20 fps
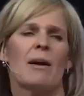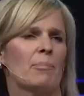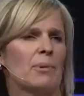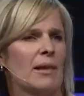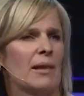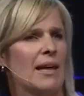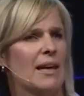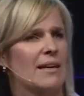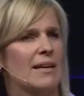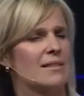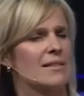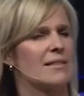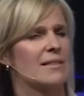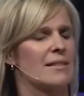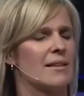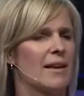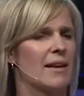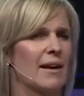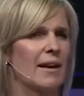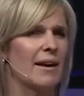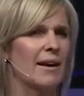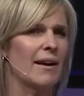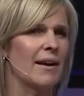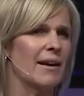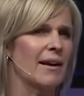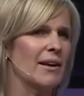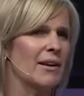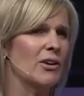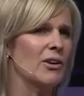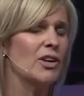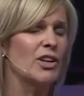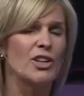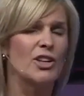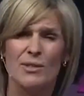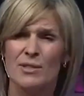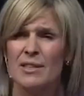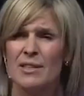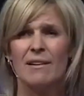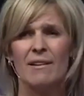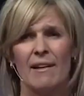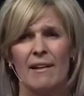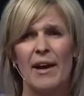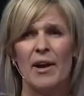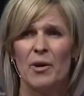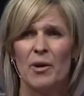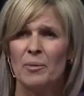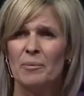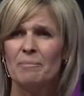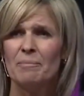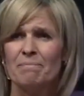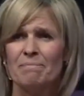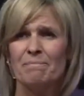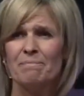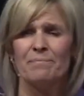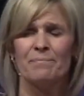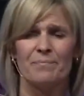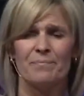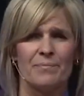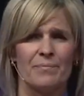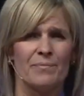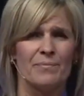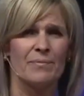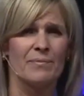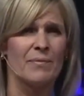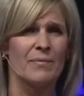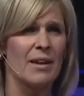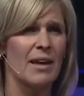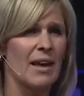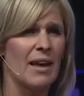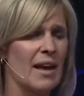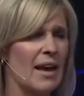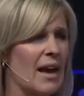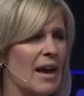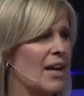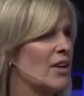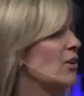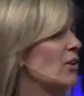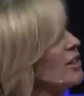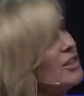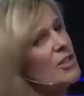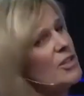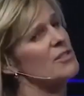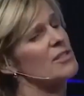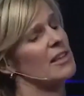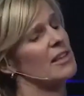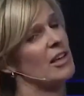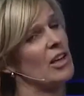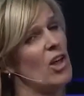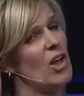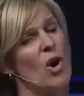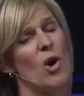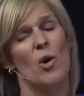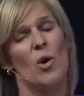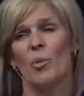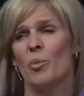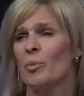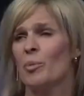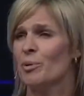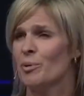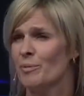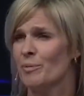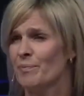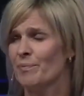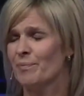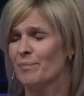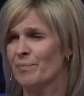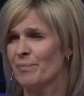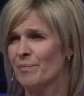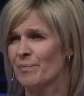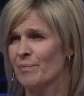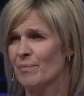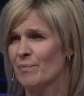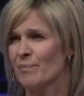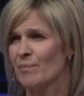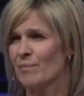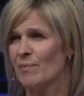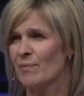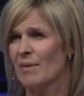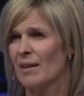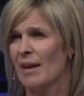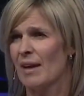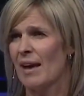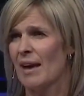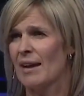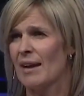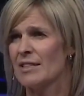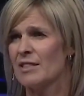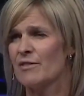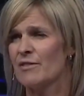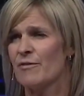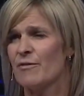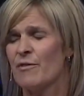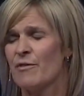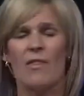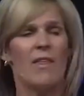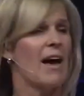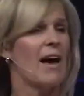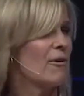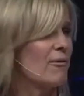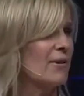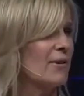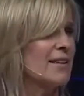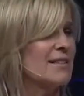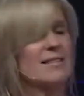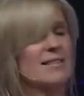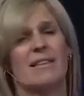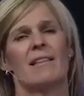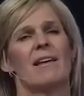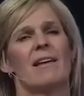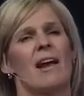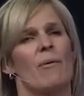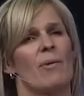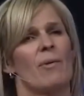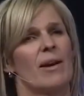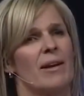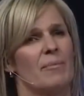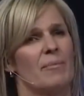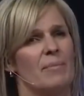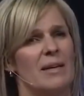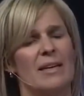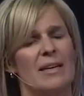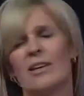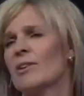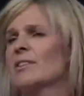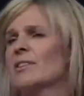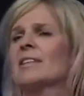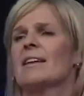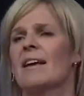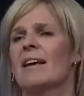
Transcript: that place, you could use a little help and you could use a little hope. And it's for that reason that I want to be here